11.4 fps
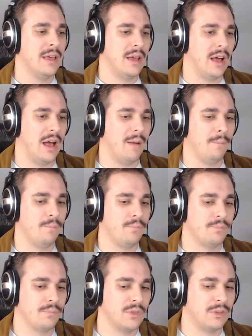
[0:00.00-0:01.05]

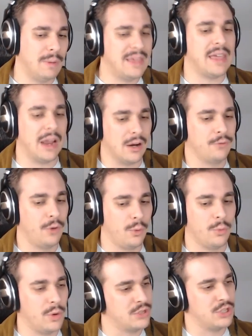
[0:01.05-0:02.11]
to be careful
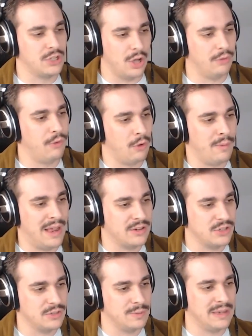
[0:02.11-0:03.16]
with what you call photo
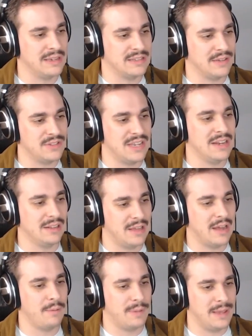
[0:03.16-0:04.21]
matches, because I've seen a
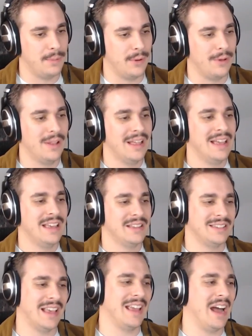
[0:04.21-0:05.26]
lot of people
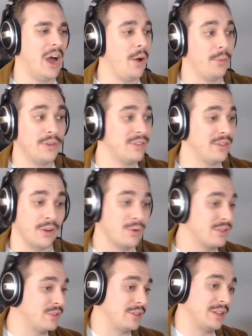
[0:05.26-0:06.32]
say, oh, this is a
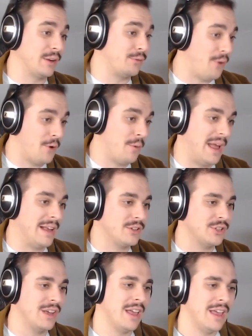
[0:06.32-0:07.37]
crystal clear photo
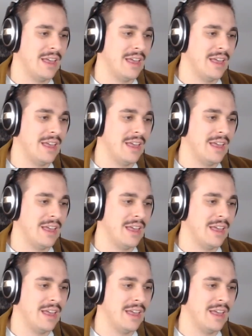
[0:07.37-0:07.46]
match.